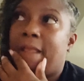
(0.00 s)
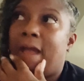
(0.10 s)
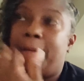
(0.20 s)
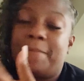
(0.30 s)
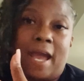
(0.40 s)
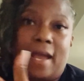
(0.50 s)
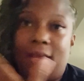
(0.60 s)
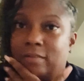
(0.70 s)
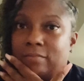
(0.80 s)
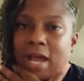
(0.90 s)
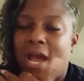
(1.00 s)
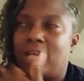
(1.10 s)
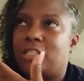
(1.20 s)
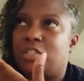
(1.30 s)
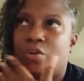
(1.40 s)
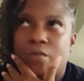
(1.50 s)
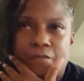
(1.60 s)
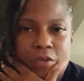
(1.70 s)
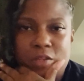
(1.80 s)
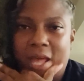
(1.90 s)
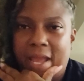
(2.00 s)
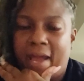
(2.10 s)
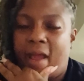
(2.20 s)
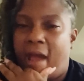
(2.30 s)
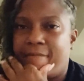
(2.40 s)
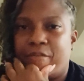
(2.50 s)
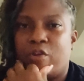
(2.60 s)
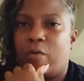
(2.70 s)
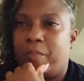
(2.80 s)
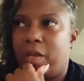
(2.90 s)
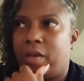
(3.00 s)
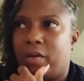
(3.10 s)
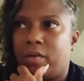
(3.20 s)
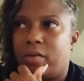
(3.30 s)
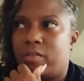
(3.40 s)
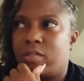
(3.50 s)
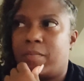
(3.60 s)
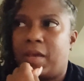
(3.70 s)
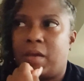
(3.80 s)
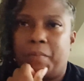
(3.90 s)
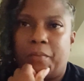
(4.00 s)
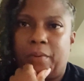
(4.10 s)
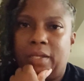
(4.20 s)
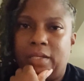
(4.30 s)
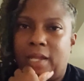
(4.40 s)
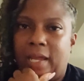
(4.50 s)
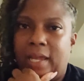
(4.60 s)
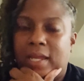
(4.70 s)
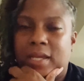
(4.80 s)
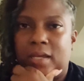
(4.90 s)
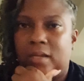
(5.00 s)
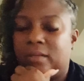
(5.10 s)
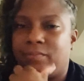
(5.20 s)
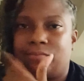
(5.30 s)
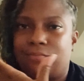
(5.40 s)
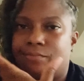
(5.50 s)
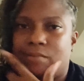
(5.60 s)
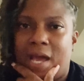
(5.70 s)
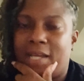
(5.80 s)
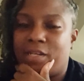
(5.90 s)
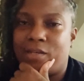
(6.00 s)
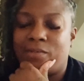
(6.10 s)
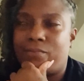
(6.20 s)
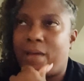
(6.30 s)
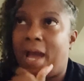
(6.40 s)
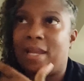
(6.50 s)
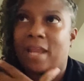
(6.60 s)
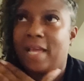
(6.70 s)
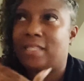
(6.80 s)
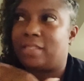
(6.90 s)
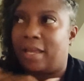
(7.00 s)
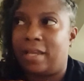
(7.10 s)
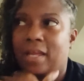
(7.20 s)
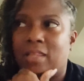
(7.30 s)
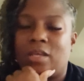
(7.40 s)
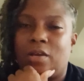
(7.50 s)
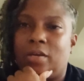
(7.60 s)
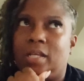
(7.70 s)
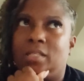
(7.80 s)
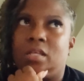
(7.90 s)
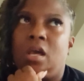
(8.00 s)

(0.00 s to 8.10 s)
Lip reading: I'm not. I just don't feel like I have to go bigger to make a point. Like, I don't. I like staying at 30s.